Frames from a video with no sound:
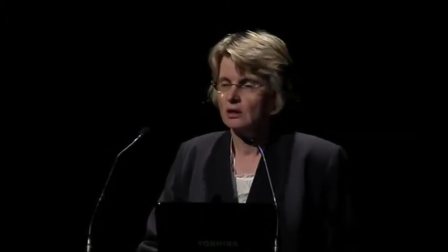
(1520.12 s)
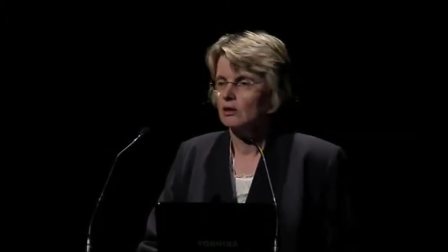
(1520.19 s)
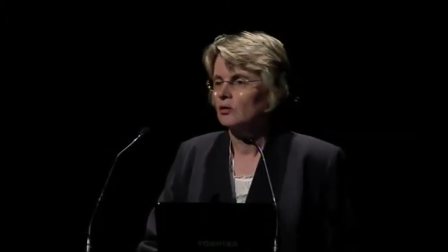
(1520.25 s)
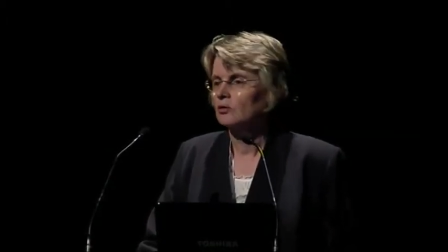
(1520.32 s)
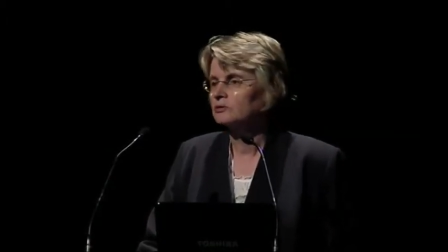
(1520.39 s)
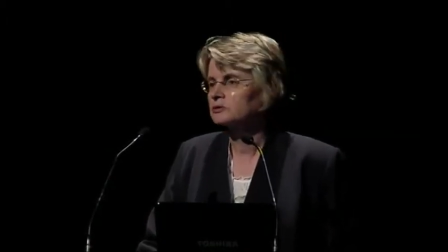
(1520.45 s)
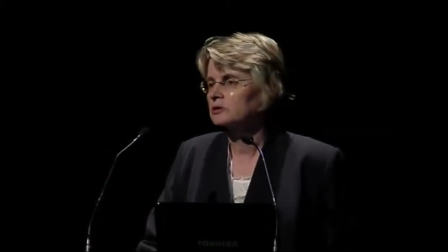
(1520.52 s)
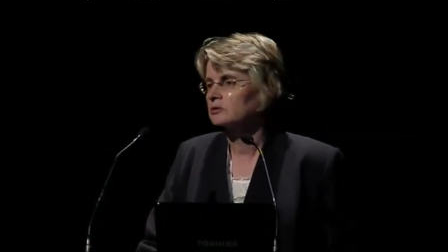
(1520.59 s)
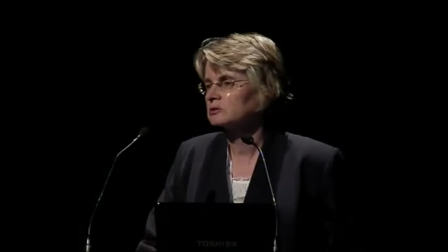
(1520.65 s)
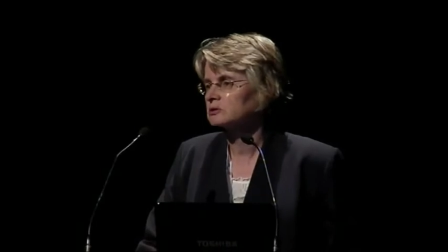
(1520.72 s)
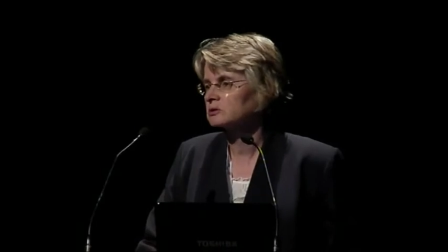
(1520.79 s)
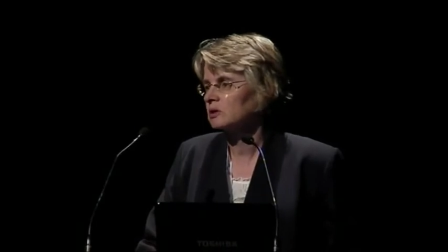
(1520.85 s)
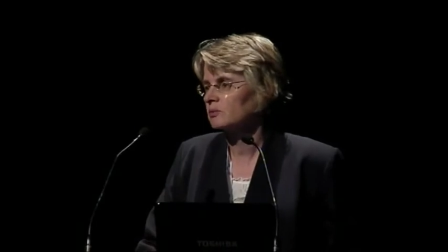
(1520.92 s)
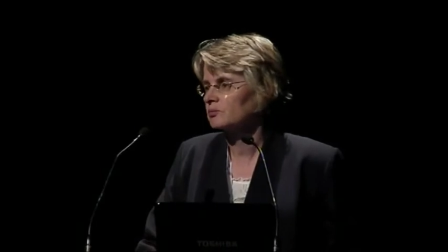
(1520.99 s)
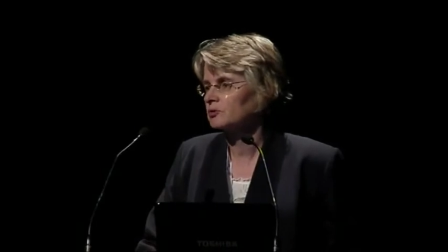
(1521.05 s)
also
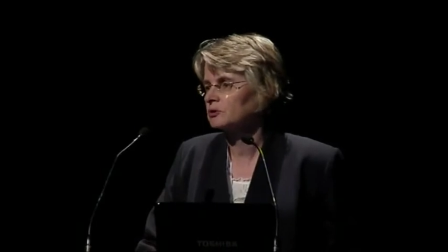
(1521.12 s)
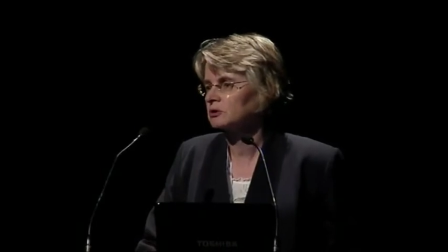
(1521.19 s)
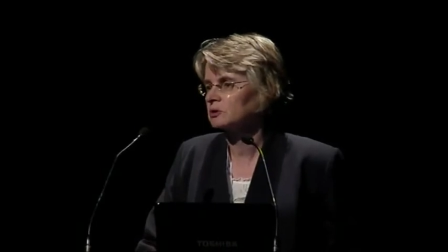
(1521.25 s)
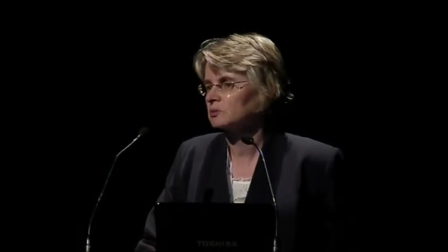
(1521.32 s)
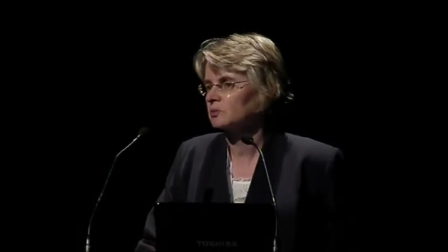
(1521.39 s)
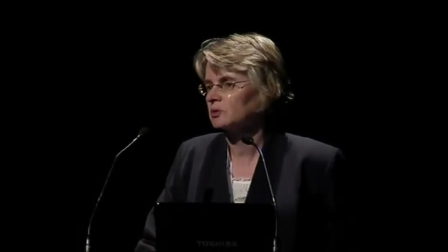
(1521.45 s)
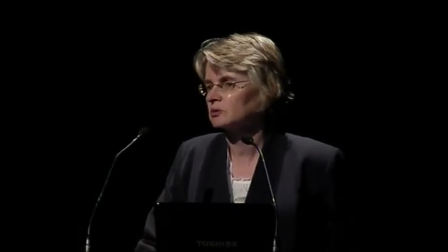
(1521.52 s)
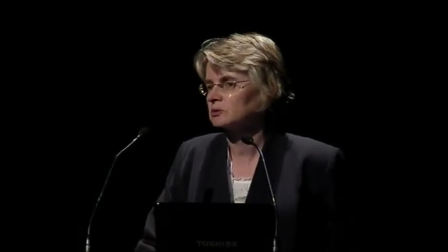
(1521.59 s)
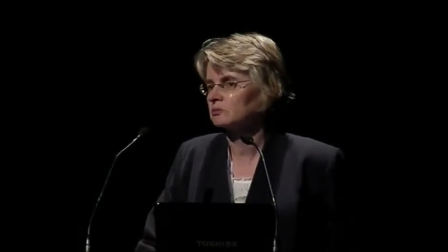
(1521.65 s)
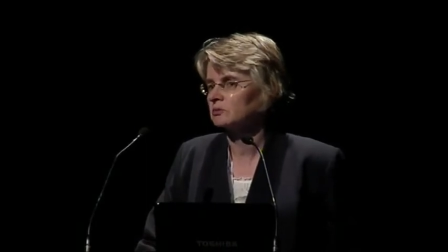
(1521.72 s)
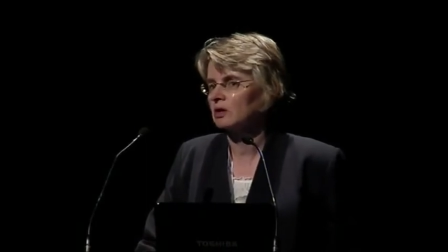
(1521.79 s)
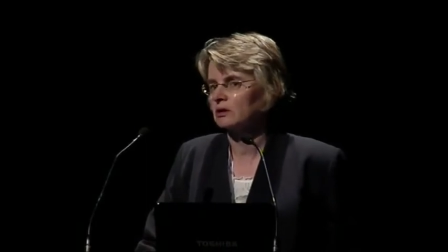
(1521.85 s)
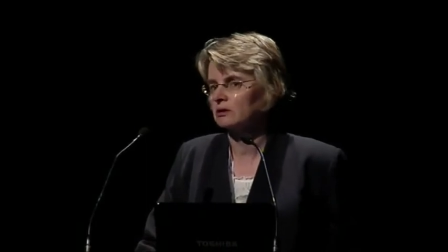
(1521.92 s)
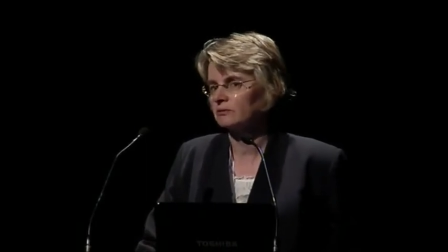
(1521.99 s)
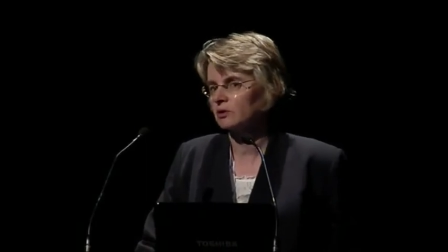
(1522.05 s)
just that point at the bottom,
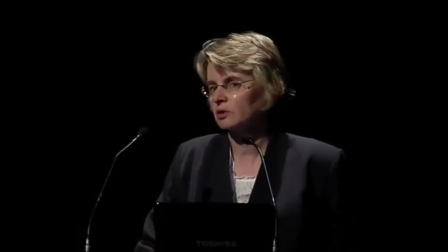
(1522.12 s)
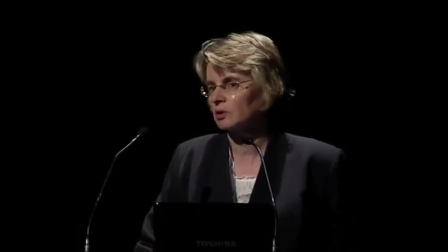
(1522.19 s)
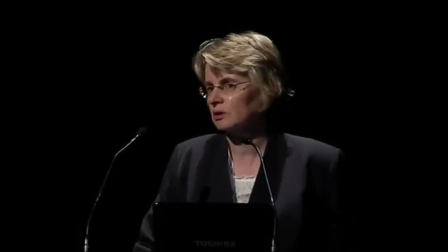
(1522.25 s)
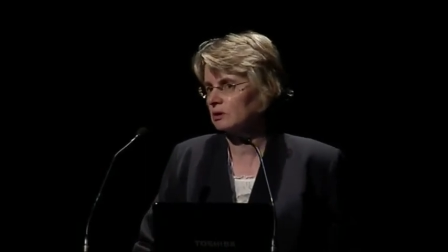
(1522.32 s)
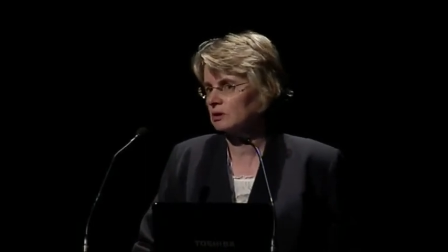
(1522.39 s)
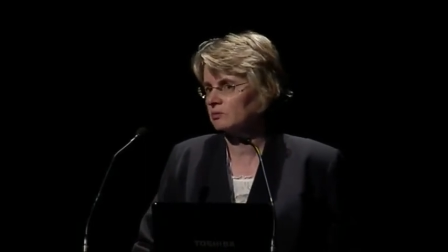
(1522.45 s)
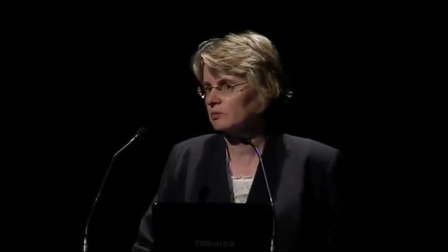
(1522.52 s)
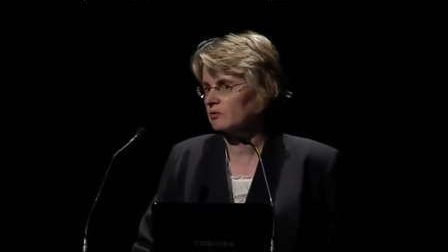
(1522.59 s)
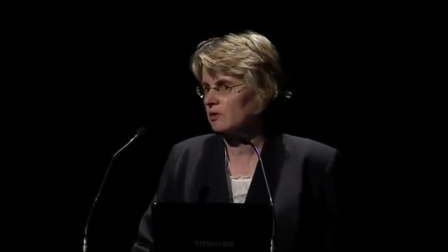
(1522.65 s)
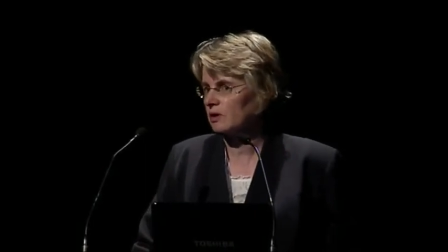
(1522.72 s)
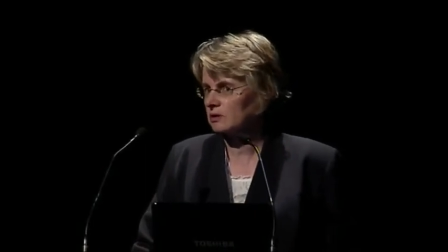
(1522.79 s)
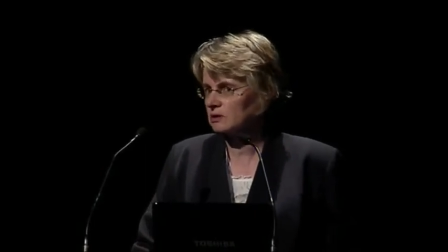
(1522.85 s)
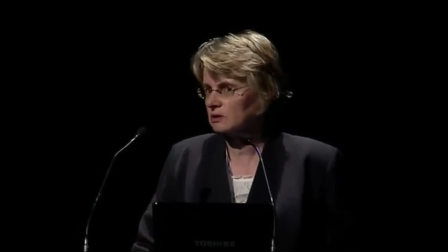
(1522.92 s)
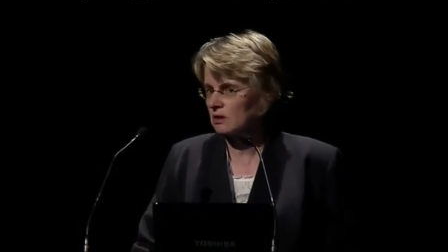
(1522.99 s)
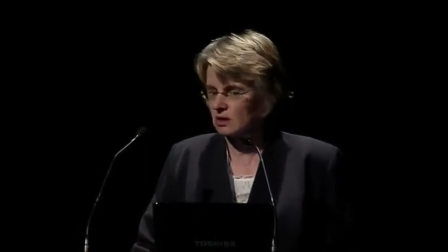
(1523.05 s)
kind of quirky but
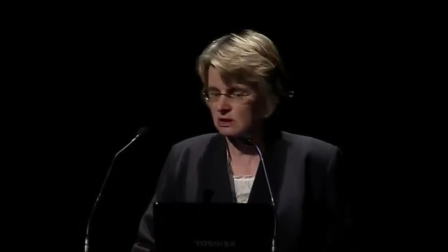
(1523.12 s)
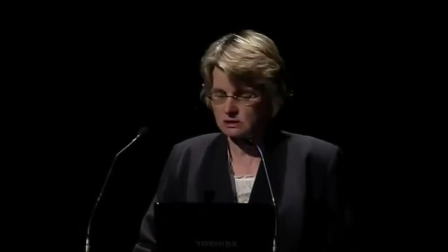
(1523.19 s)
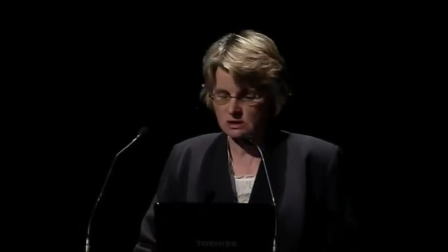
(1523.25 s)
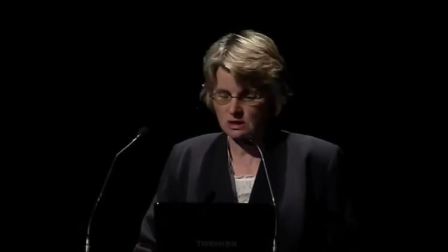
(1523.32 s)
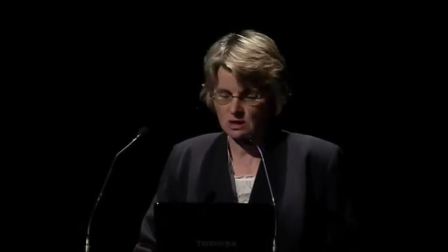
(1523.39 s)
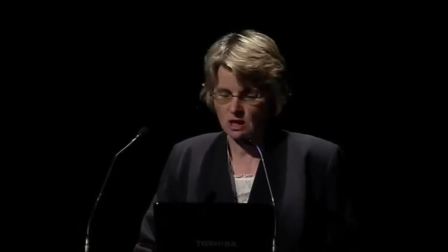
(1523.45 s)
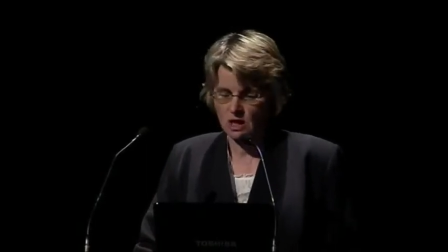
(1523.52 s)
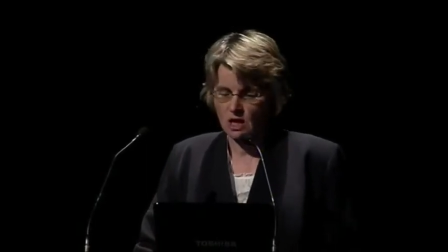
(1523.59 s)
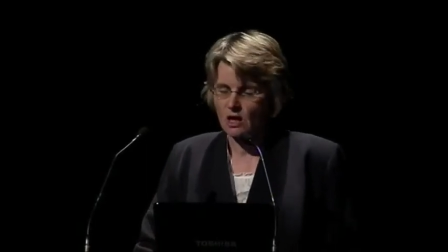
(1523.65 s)
rather nice, that